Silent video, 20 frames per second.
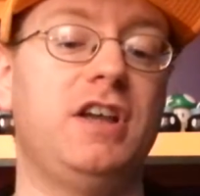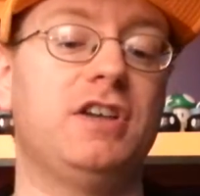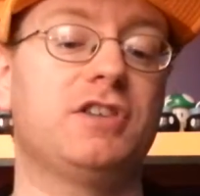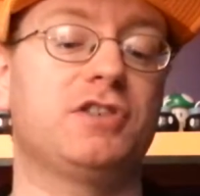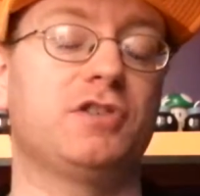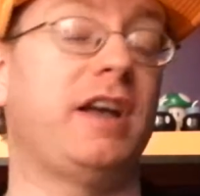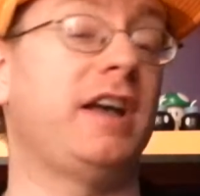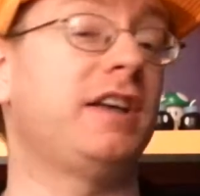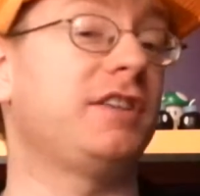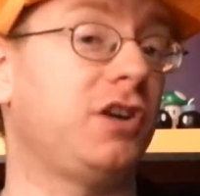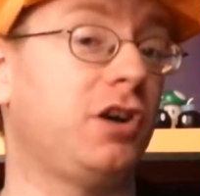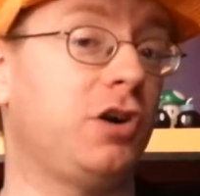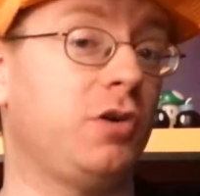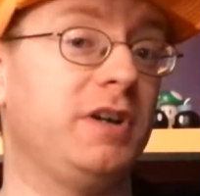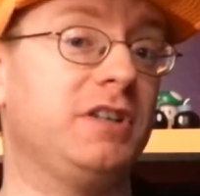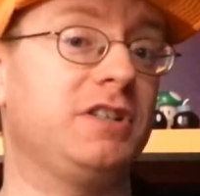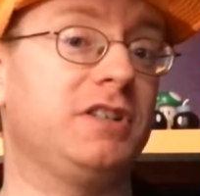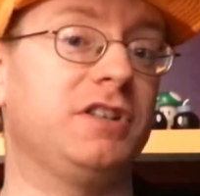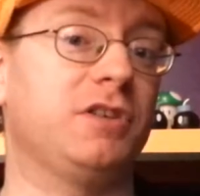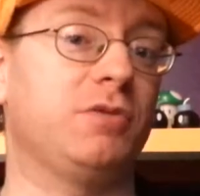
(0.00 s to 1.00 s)
So as
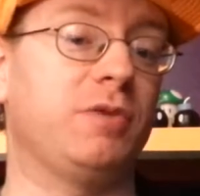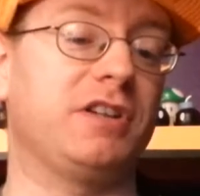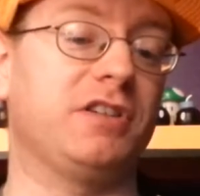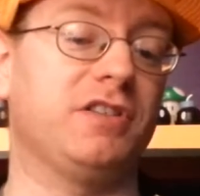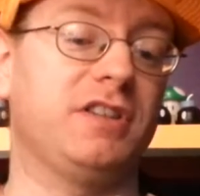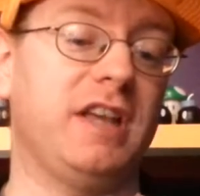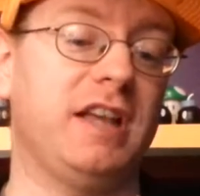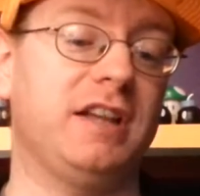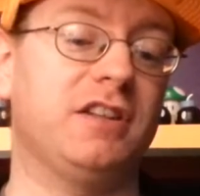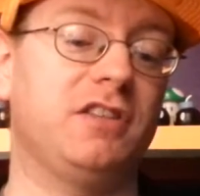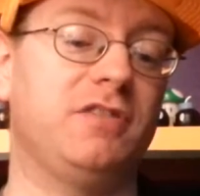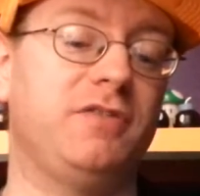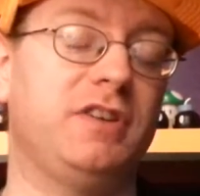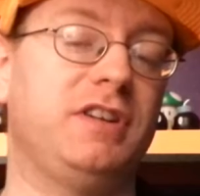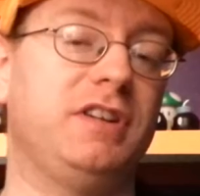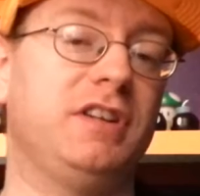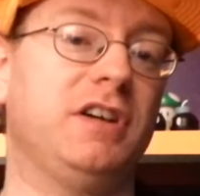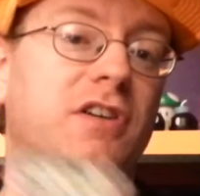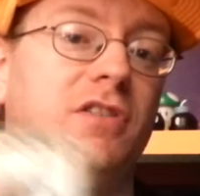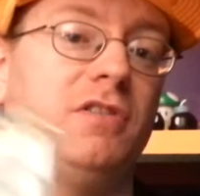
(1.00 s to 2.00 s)
always, I'm going to wait till the end of the
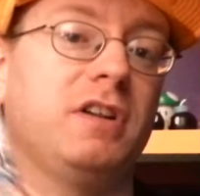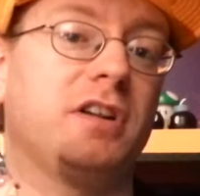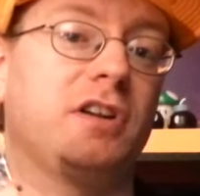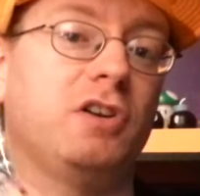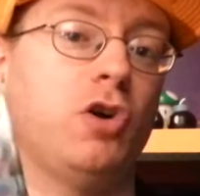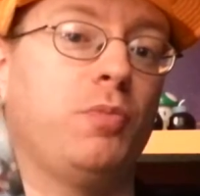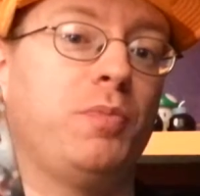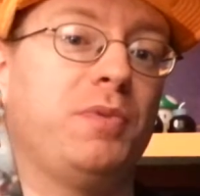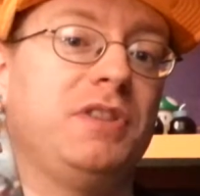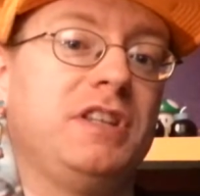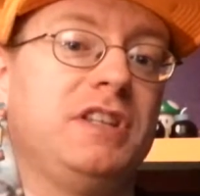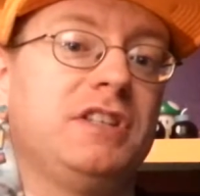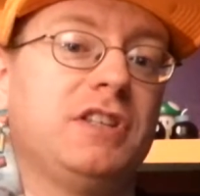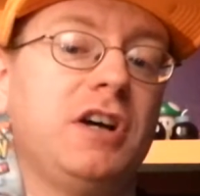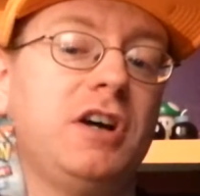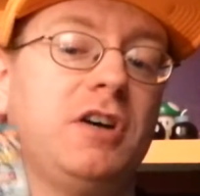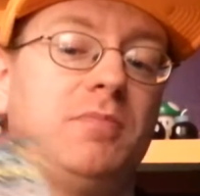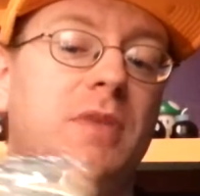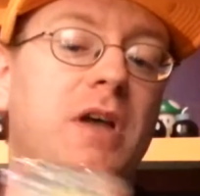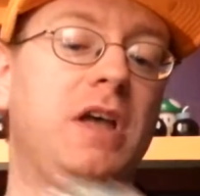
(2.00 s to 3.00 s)
video. I'm going to open these
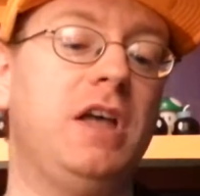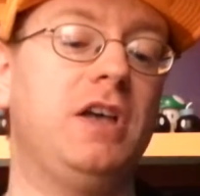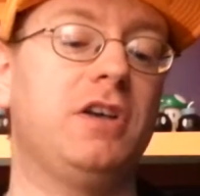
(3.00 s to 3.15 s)
up.